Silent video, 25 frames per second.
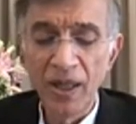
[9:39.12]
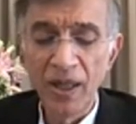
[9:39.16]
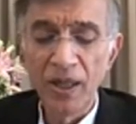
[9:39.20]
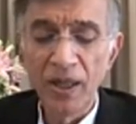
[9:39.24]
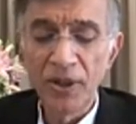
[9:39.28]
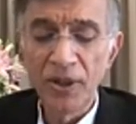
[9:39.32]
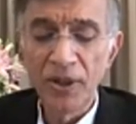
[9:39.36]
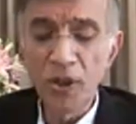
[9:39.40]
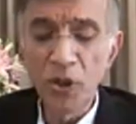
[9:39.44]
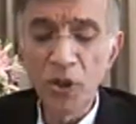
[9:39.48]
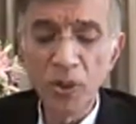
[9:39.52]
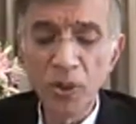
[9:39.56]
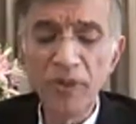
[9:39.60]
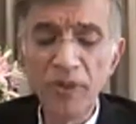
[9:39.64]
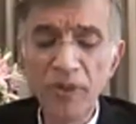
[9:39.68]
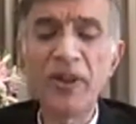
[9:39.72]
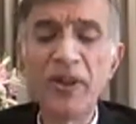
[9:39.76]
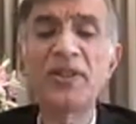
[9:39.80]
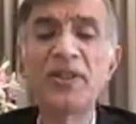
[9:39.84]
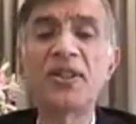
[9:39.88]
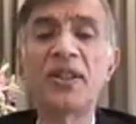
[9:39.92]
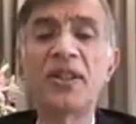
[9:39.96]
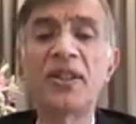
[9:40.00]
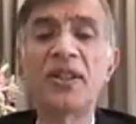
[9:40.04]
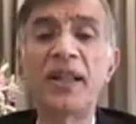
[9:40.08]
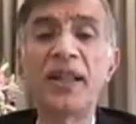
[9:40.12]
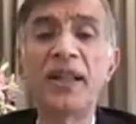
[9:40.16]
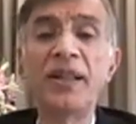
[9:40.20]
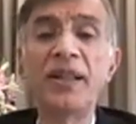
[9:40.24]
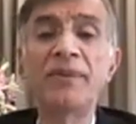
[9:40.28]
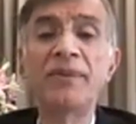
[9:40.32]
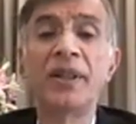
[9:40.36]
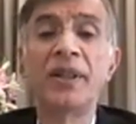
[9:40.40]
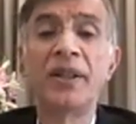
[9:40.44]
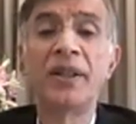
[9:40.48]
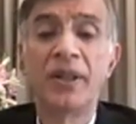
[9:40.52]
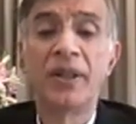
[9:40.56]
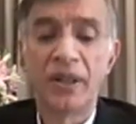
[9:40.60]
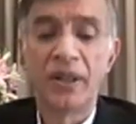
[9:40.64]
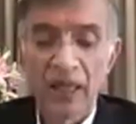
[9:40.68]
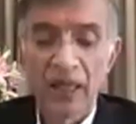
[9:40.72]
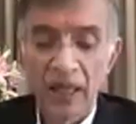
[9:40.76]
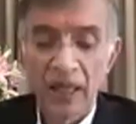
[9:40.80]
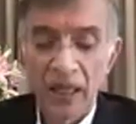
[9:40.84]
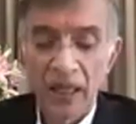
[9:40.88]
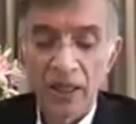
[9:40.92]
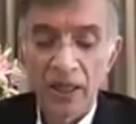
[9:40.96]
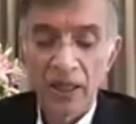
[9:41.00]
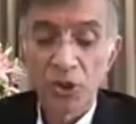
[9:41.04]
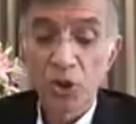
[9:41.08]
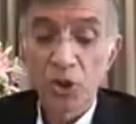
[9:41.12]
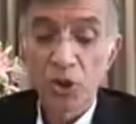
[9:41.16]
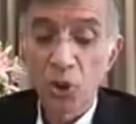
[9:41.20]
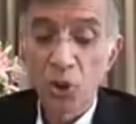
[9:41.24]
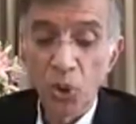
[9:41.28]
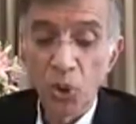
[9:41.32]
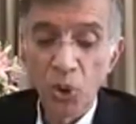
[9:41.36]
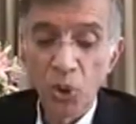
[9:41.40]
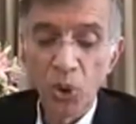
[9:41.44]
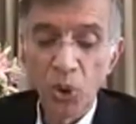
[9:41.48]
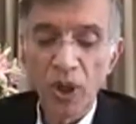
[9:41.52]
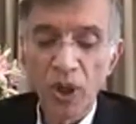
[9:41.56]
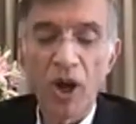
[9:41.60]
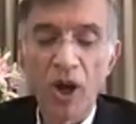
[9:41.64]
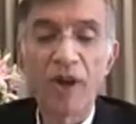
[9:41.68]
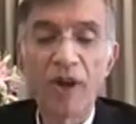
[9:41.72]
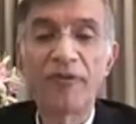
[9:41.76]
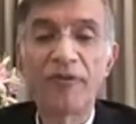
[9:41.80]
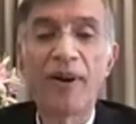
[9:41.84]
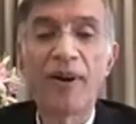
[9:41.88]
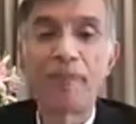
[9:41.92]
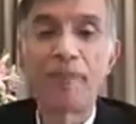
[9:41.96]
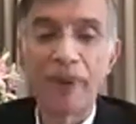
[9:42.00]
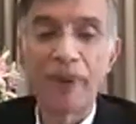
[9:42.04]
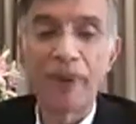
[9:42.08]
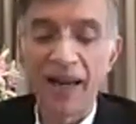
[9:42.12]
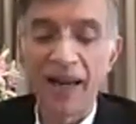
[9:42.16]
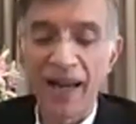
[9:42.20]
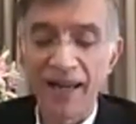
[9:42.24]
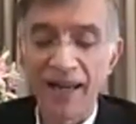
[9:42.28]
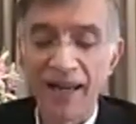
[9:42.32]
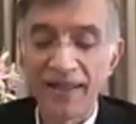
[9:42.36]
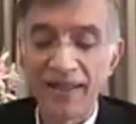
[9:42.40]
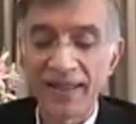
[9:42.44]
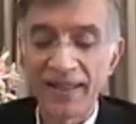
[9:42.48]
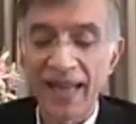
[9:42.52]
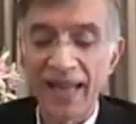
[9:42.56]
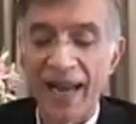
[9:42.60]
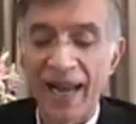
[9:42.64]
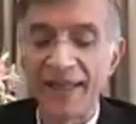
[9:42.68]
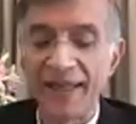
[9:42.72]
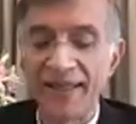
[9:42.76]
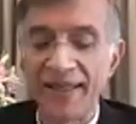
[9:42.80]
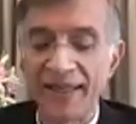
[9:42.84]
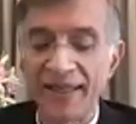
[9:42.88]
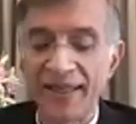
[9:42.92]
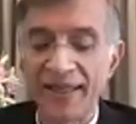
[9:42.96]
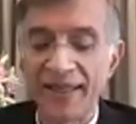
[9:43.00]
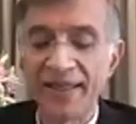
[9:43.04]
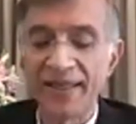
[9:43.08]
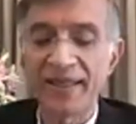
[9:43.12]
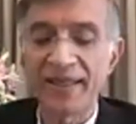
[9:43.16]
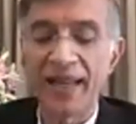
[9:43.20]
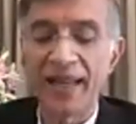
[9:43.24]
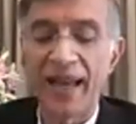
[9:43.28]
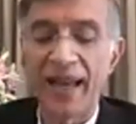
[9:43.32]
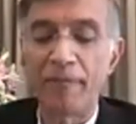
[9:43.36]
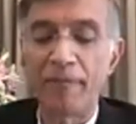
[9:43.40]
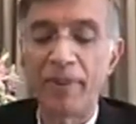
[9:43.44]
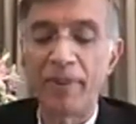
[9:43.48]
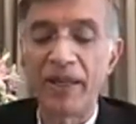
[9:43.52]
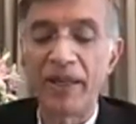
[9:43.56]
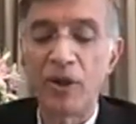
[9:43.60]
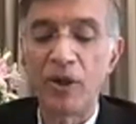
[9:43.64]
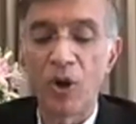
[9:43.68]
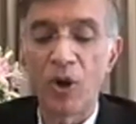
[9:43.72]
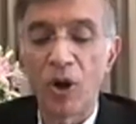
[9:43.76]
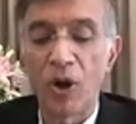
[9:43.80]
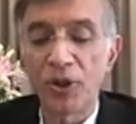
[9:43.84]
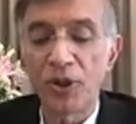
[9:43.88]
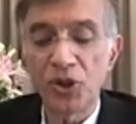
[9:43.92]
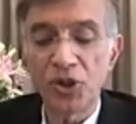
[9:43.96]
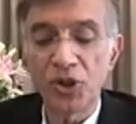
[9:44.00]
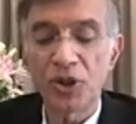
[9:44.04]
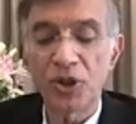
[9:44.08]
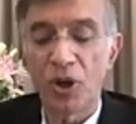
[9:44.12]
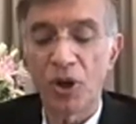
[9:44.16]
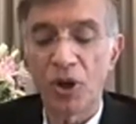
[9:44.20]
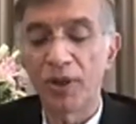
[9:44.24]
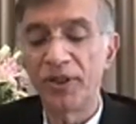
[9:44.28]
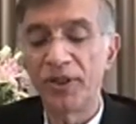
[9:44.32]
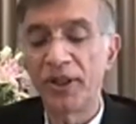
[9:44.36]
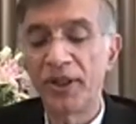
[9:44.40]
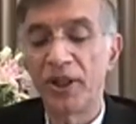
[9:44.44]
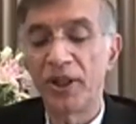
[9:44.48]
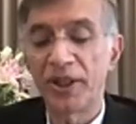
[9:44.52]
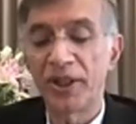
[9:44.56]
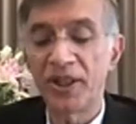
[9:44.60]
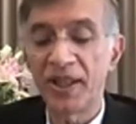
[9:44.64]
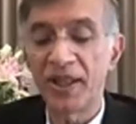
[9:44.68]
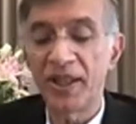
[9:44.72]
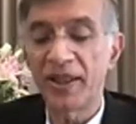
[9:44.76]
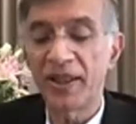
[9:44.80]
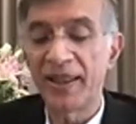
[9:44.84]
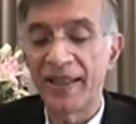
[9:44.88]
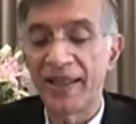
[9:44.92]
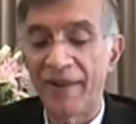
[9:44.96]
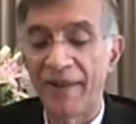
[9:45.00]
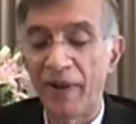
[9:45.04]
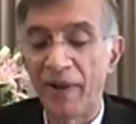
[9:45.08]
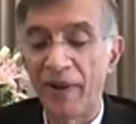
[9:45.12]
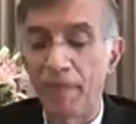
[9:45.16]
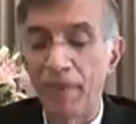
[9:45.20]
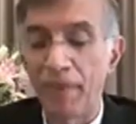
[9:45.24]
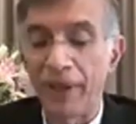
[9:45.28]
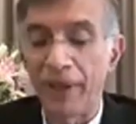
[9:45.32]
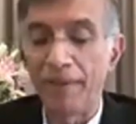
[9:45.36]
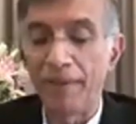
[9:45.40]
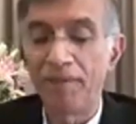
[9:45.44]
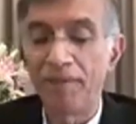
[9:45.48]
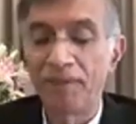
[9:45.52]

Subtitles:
The University School of Applied Sciences have been launched on 30th November.